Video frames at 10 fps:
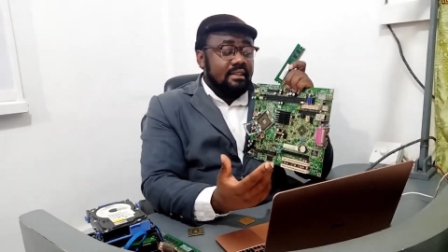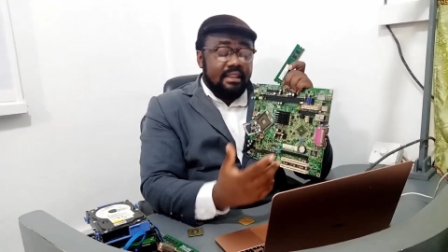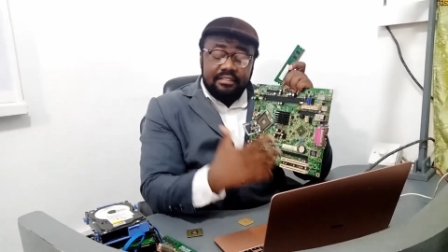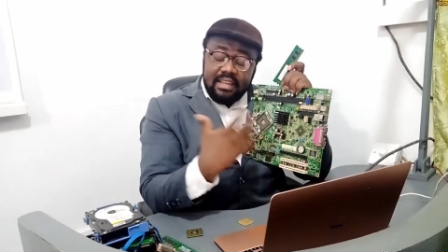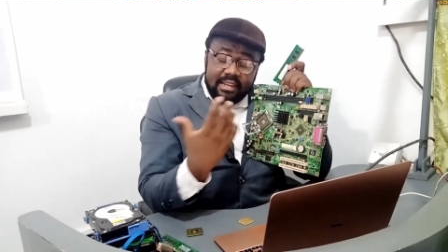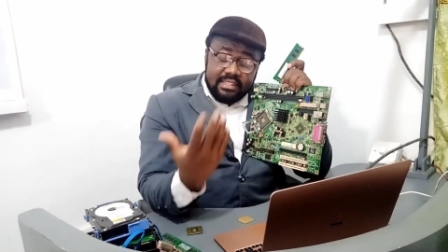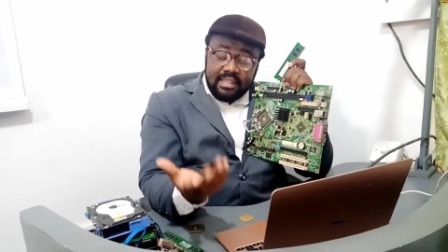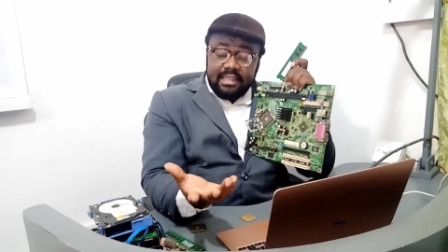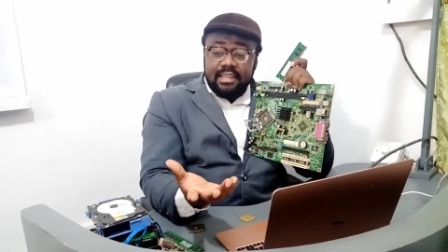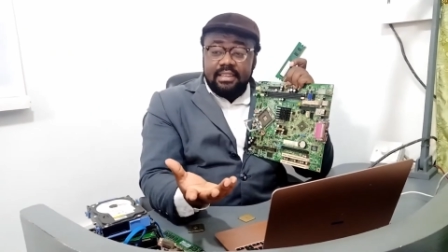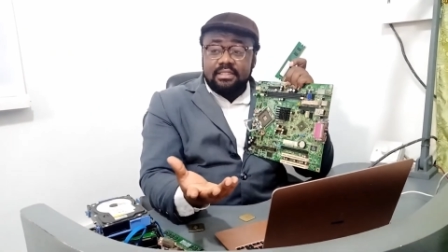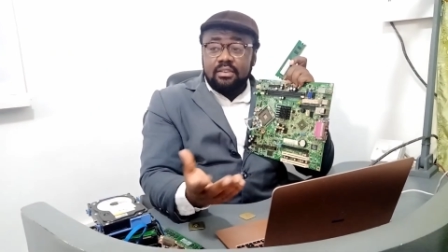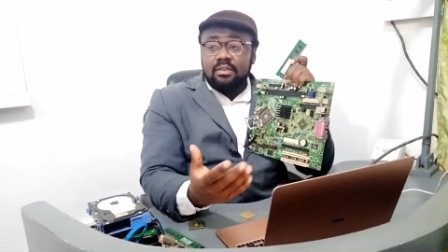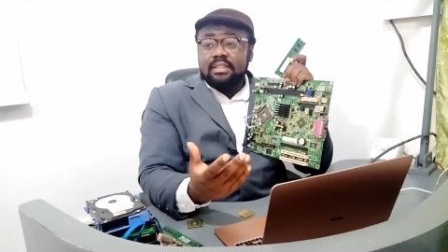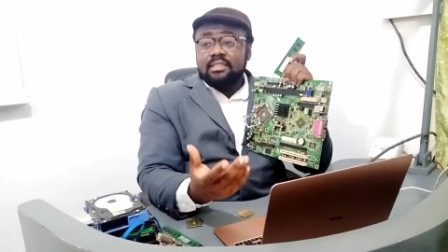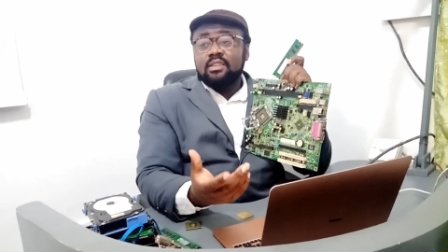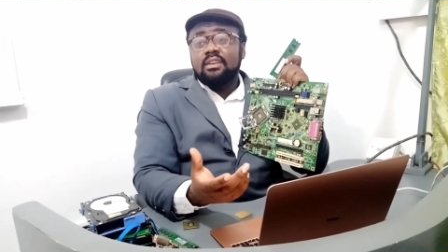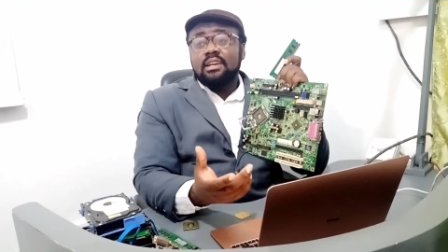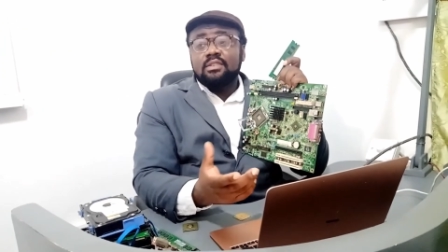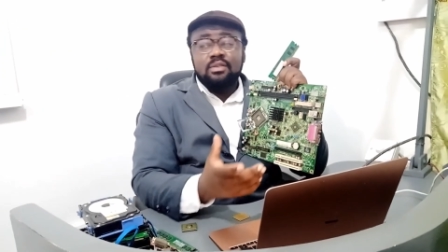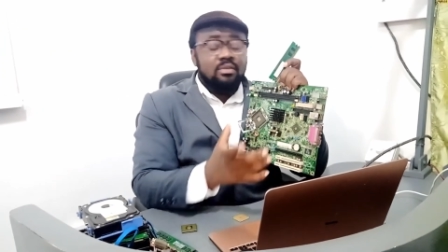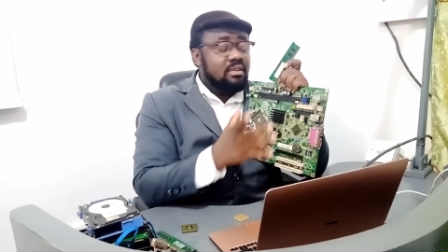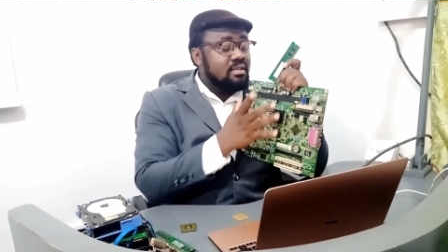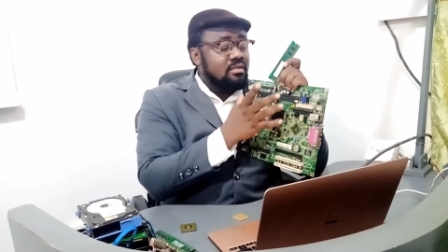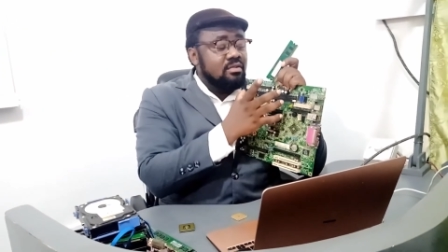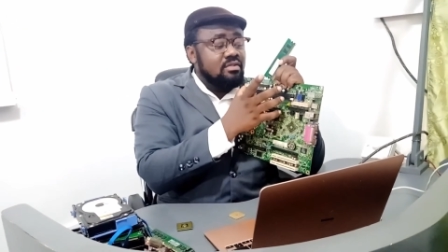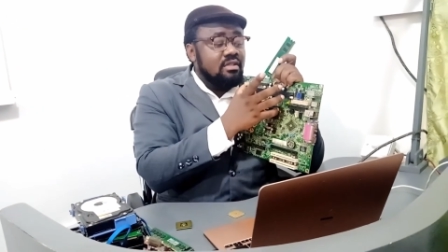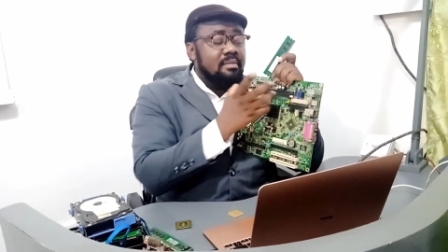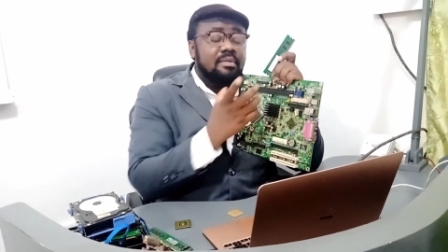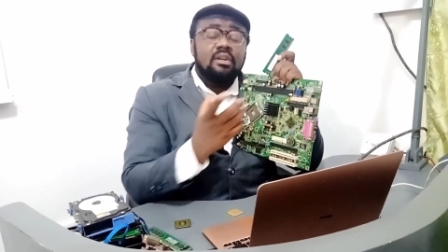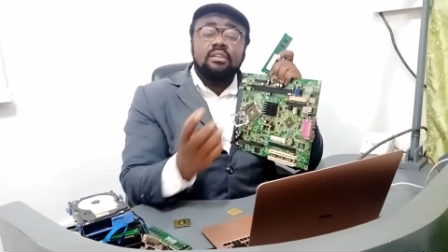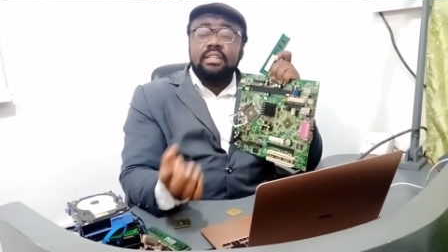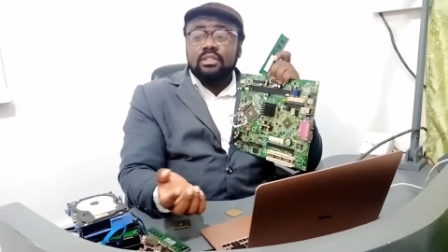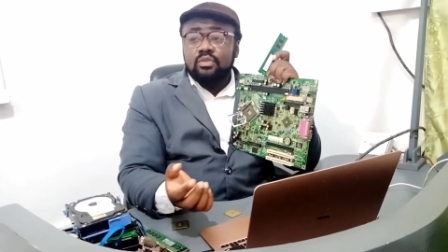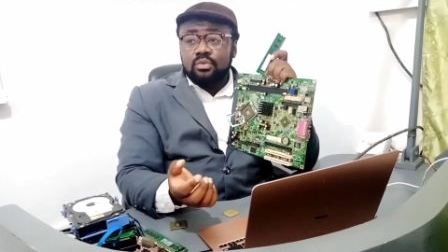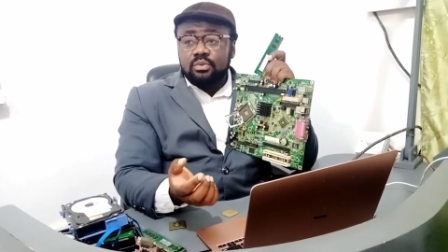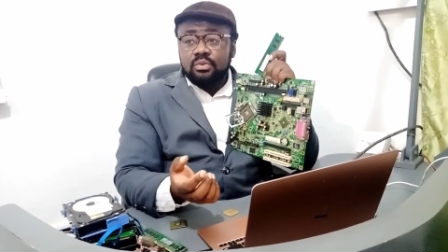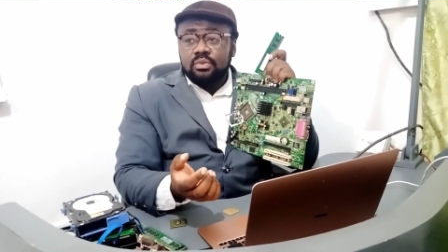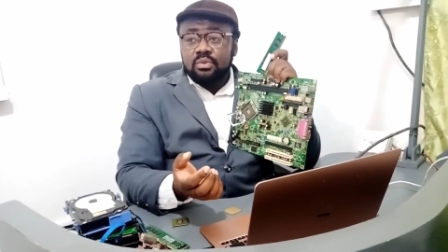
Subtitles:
the only thing you can do is to drop all the 2,